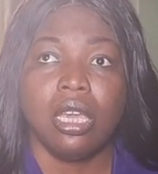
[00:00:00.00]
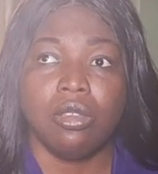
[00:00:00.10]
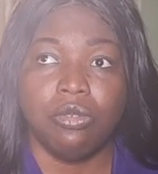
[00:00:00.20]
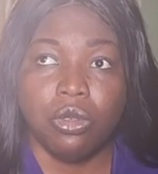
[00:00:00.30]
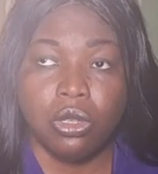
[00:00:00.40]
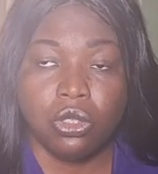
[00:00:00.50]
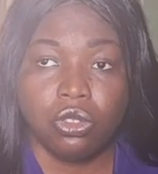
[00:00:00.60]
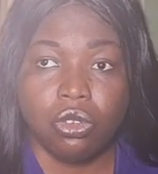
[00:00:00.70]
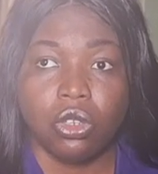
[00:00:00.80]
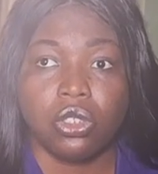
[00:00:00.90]
A few
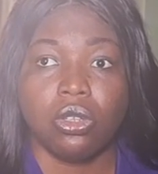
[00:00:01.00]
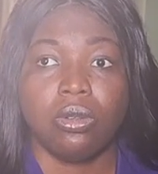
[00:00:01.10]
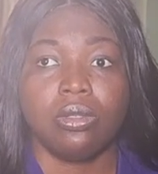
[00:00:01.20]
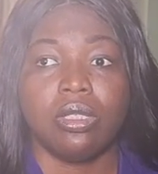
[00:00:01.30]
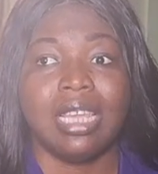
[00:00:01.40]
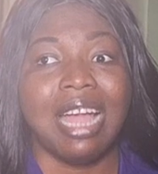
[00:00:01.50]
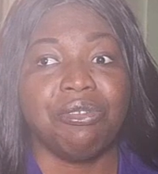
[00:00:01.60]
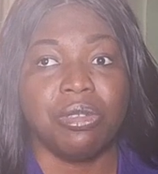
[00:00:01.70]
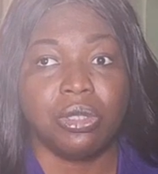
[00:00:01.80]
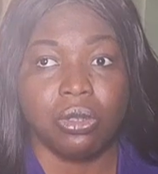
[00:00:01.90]
instructions, there are
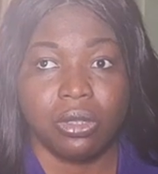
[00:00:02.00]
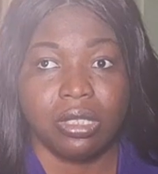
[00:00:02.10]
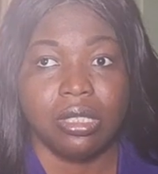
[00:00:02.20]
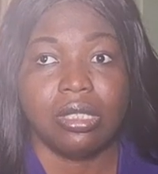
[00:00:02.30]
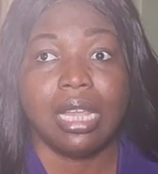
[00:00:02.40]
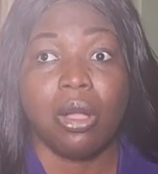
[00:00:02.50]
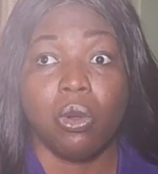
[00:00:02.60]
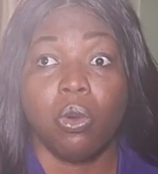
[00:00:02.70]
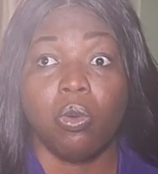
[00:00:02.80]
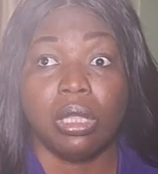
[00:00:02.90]
resources that
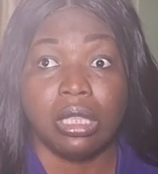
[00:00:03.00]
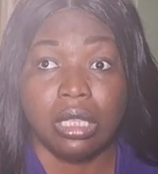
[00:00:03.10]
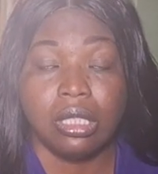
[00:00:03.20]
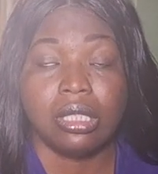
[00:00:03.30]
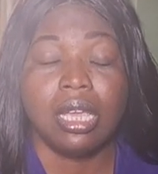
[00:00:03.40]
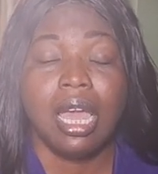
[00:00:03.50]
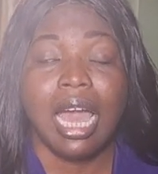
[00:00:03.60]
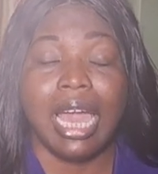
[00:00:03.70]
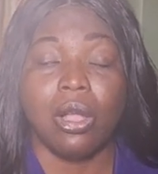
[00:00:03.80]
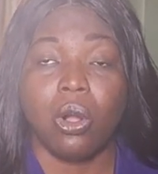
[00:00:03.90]
go with this.
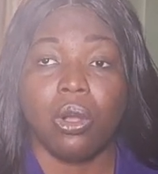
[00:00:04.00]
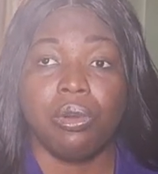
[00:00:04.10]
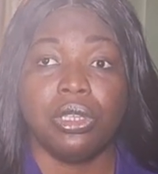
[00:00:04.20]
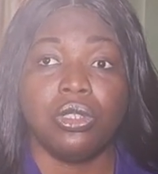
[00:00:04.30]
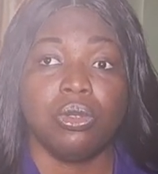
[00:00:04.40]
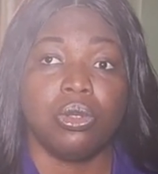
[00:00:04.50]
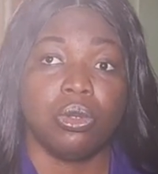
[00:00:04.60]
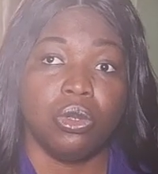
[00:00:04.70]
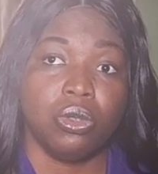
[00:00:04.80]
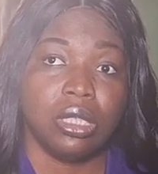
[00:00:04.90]
I encourage you to
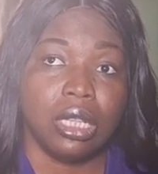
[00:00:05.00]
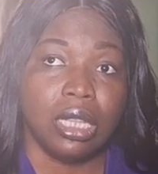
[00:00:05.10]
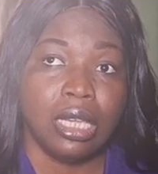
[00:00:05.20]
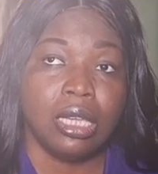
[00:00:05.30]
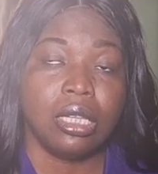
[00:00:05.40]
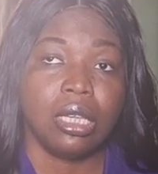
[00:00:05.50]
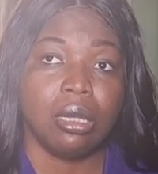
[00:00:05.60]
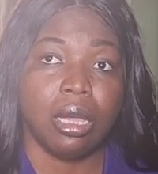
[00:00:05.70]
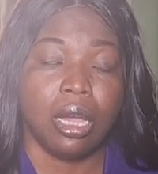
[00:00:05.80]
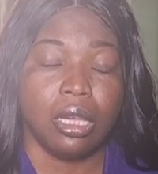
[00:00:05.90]
use the link
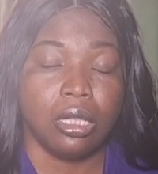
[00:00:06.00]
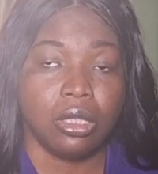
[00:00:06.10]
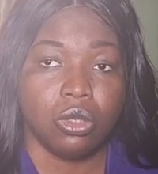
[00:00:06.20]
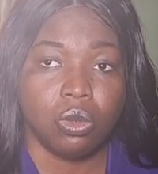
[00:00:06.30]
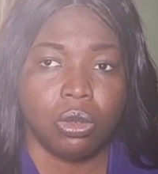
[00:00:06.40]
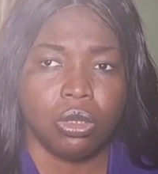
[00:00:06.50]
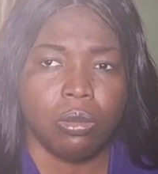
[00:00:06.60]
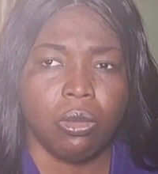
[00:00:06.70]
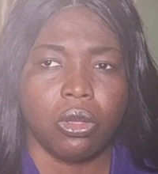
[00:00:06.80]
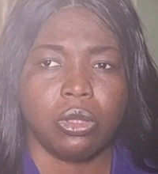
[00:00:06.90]
in the
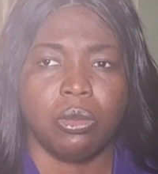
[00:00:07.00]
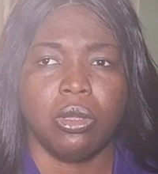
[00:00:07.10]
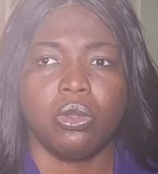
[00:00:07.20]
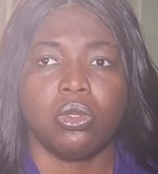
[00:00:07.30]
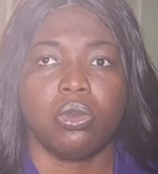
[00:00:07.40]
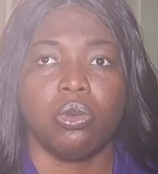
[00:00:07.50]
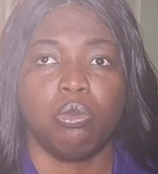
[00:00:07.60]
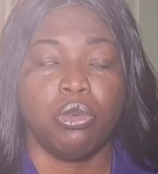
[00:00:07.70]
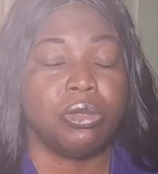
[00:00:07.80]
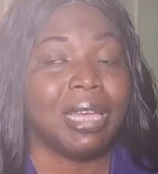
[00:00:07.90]
description box below to
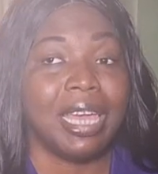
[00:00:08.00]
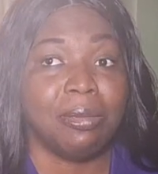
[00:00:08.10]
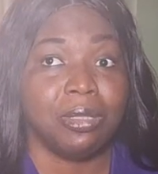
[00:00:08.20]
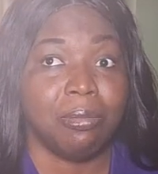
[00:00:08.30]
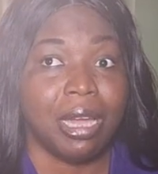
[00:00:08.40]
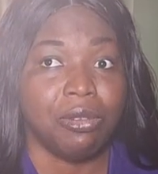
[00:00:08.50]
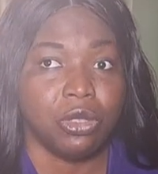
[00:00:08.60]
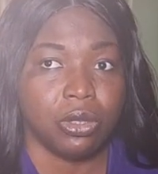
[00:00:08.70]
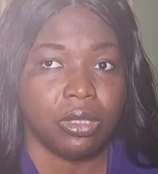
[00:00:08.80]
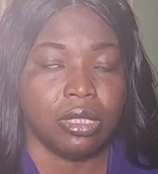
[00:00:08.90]
Books by Hepzibah
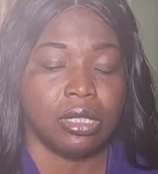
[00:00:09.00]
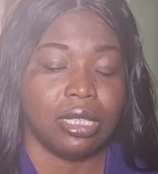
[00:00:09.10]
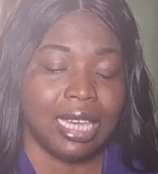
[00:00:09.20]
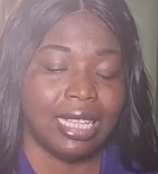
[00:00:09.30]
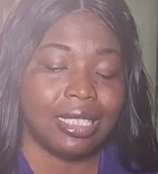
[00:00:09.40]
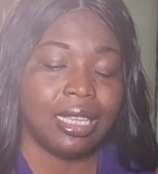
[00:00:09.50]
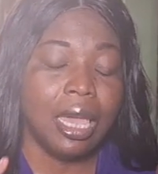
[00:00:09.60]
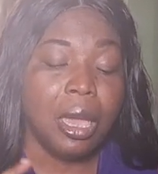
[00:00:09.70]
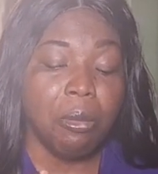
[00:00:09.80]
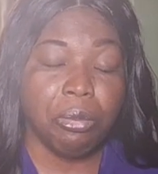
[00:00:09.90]
resources. Get
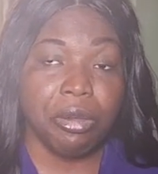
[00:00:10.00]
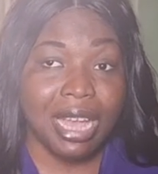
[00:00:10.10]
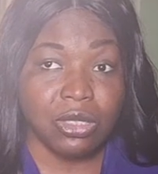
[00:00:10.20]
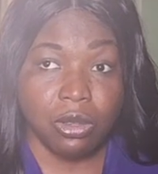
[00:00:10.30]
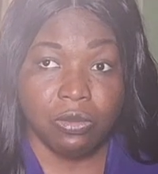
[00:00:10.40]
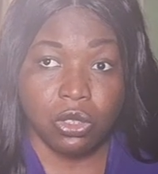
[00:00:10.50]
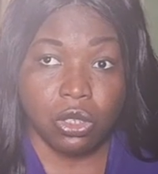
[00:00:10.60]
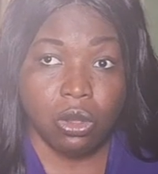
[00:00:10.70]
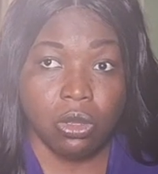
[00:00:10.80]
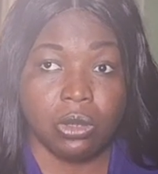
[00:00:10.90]
Prayers for Your
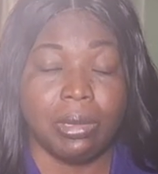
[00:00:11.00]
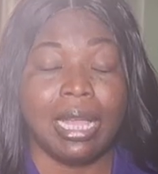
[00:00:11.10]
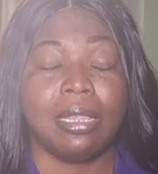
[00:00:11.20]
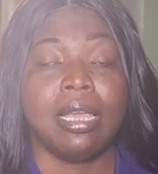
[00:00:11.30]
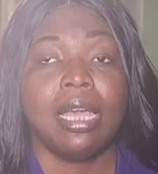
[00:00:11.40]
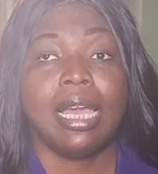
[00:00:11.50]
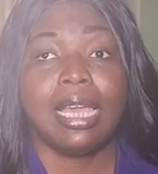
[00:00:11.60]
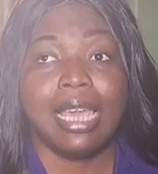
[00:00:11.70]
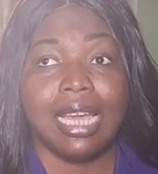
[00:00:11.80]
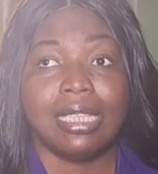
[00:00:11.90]
Future Husband,
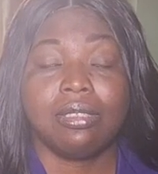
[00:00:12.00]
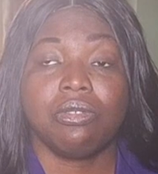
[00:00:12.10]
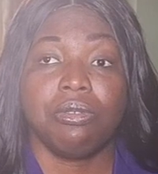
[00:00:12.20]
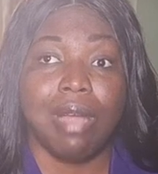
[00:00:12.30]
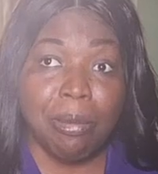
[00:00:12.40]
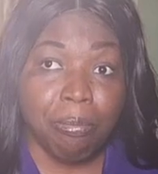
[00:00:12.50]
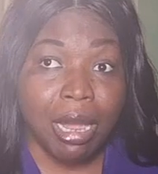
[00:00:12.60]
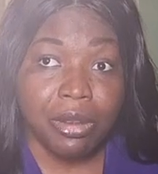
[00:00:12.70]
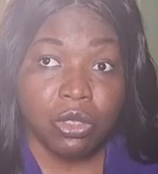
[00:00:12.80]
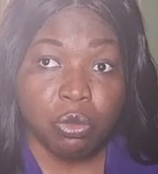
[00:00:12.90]
get Right
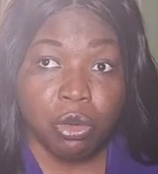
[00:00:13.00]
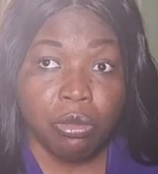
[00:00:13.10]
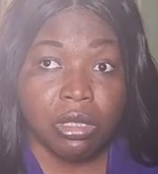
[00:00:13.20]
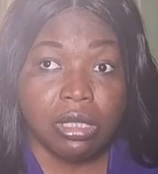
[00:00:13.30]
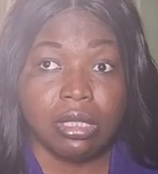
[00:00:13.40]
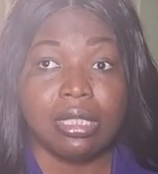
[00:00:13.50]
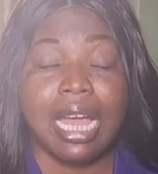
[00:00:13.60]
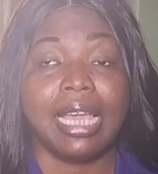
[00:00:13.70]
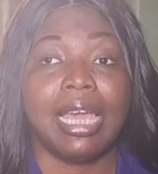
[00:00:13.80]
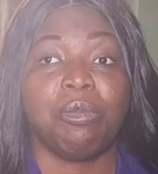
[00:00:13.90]
Marital Promises,
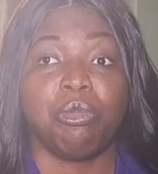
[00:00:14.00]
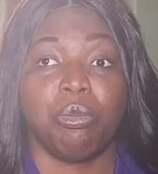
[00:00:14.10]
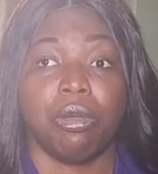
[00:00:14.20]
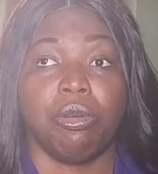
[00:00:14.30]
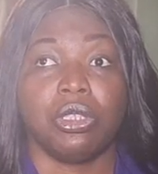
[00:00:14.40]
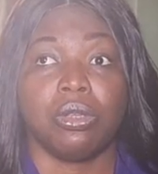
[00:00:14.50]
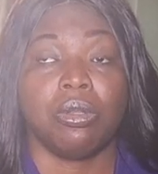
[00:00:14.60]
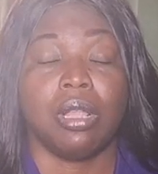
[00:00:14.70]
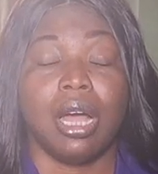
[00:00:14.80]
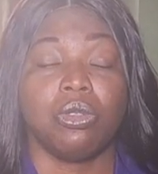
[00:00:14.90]
and get Preparation
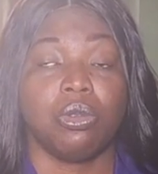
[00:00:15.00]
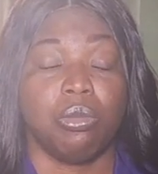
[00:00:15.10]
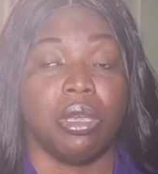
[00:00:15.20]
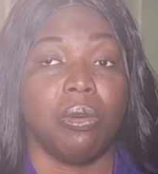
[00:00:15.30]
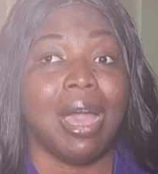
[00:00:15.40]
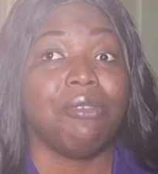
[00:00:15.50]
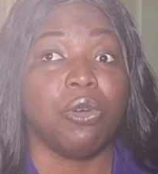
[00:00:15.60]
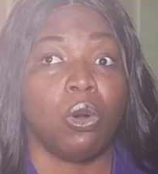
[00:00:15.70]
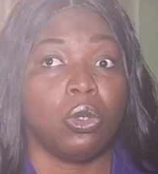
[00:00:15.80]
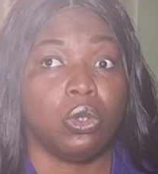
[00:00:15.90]
on How to Be a Wife
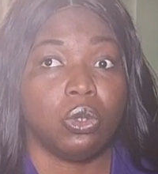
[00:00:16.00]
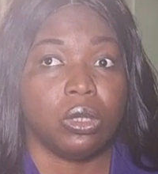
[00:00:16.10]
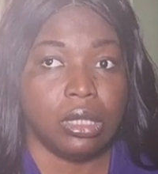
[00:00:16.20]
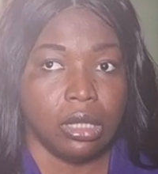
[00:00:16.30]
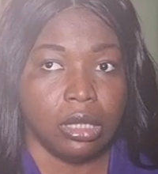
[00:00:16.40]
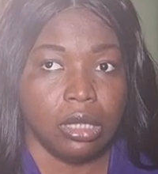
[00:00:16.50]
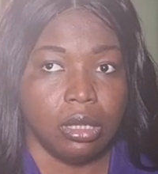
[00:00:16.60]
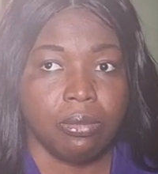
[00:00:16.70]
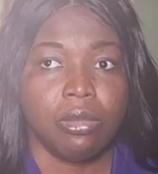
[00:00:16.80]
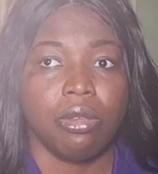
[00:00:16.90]
audio CD,
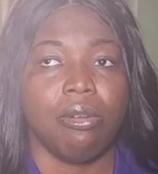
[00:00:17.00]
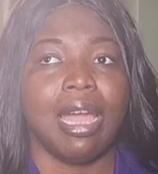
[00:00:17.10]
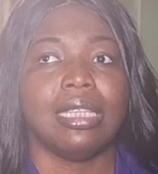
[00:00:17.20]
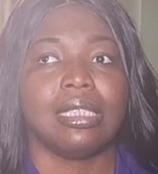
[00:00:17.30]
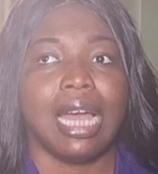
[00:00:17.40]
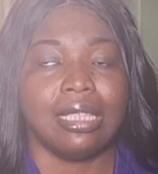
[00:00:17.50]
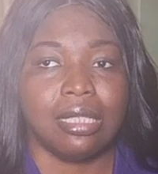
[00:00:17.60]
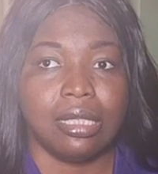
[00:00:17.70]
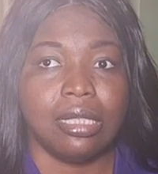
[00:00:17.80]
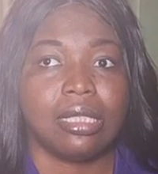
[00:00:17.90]
right? And
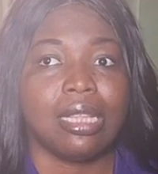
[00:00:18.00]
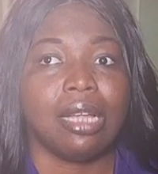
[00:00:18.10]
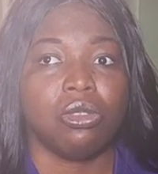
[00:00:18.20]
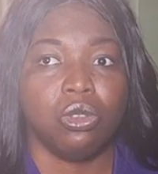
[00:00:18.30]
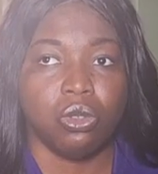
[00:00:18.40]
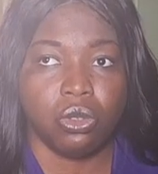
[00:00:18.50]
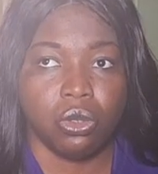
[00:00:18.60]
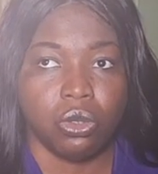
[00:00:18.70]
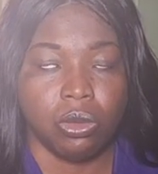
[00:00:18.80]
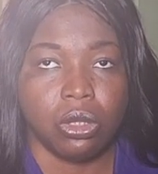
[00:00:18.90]
sit down, use
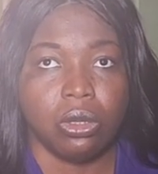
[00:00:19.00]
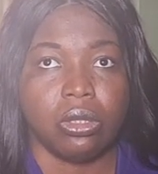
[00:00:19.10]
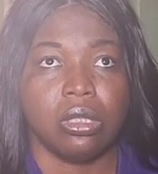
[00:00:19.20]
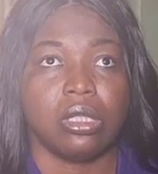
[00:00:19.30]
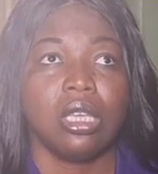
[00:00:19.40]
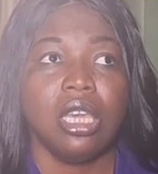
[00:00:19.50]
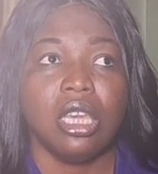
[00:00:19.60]
those resources.